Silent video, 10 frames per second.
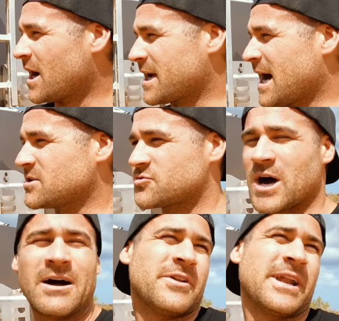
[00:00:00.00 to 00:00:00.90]
I can't
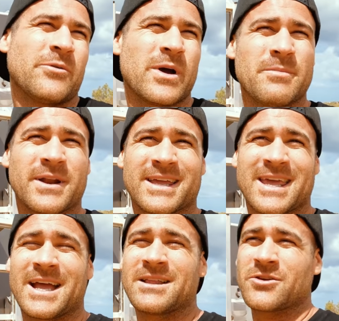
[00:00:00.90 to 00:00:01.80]
drive it anywhere, but I
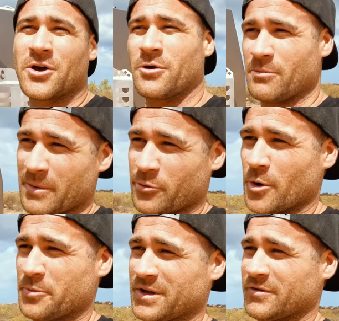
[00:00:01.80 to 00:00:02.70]
can go on my
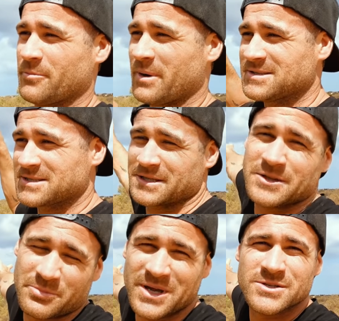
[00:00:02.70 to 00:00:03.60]
property. So basically
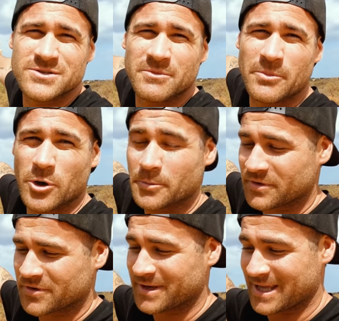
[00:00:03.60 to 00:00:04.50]
the beach is on my
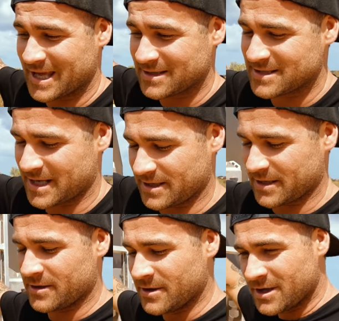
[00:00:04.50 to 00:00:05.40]
property. So I can take
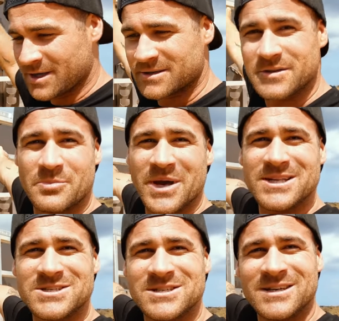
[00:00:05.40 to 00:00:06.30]
it to the
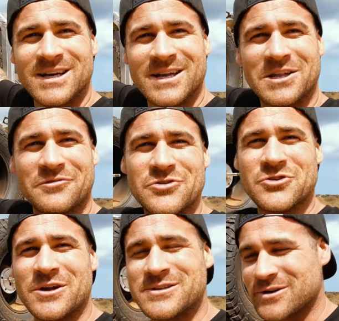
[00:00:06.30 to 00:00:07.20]
beach, get a few
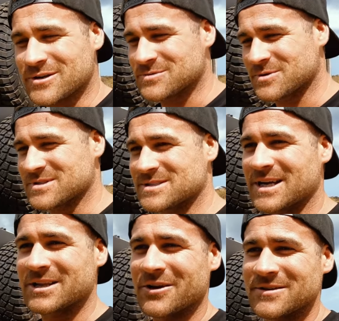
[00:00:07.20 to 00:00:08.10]
drone shots, watch the
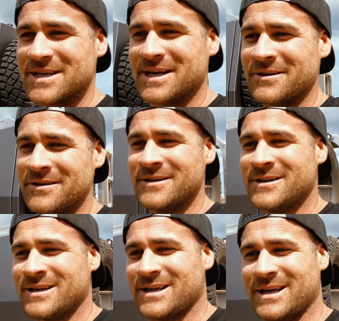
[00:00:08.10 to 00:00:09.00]
sun go down,
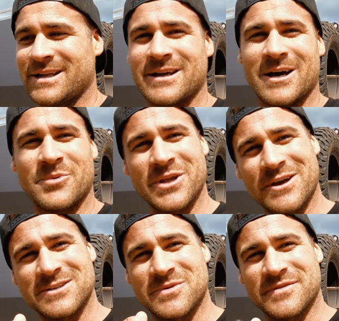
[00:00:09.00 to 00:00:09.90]
and bring you
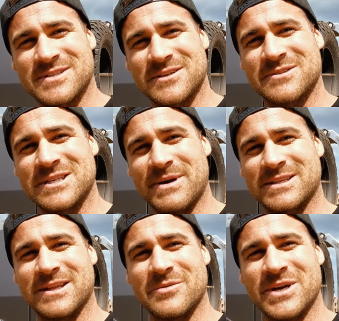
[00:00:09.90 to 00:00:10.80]
guys with us. So I'll see you
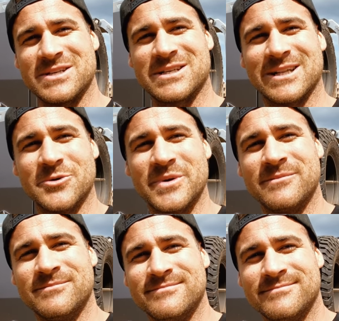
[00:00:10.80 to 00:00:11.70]
back down the beach in a little bit.